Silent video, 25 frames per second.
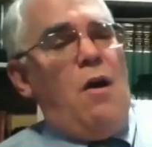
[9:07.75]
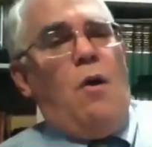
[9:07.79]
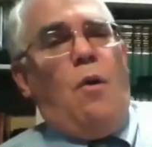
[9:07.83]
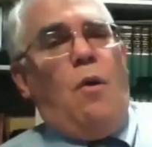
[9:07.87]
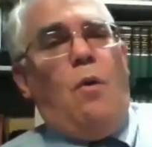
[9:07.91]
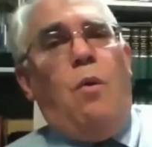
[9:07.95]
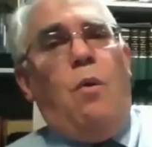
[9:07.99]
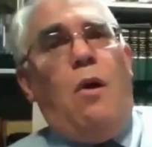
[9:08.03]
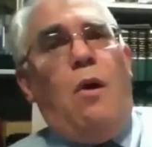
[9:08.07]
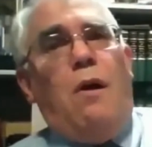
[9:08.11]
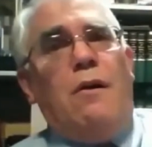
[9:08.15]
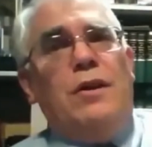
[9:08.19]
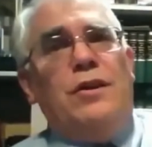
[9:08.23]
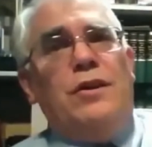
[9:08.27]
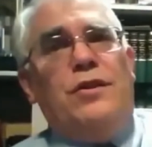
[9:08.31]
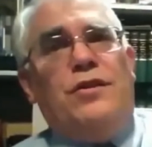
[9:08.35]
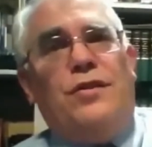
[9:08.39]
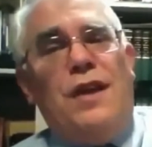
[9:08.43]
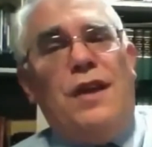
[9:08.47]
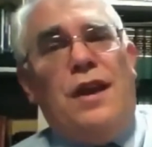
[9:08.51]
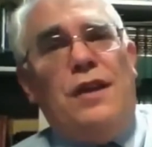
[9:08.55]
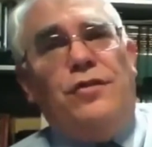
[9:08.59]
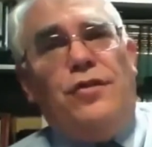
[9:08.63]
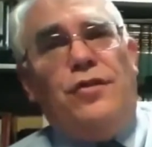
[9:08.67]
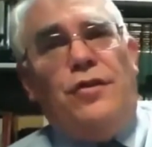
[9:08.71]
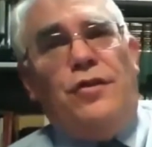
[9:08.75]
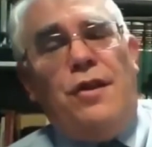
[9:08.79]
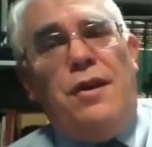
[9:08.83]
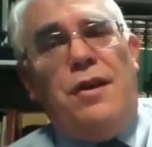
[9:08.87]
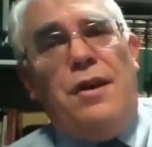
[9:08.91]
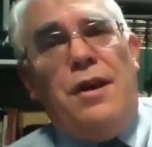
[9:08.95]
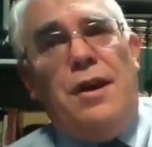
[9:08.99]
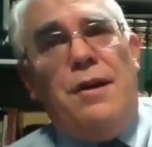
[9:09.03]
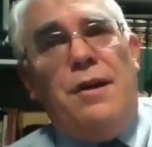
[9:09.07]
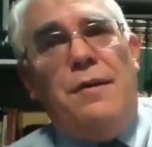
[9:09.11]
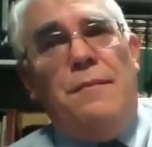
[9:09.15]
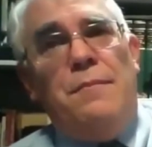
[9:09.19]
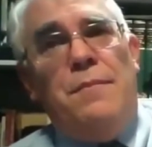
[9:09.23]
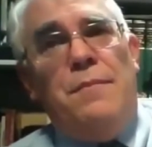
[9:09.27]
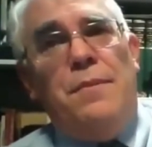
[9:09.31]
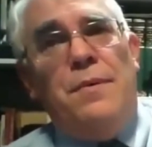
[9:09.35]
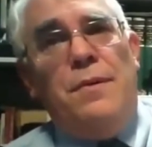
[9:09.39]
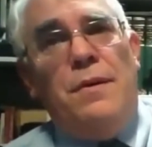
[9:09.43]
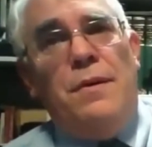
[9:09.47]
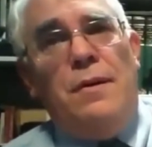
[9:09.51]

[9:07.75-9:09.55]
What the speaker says: Warren says to him,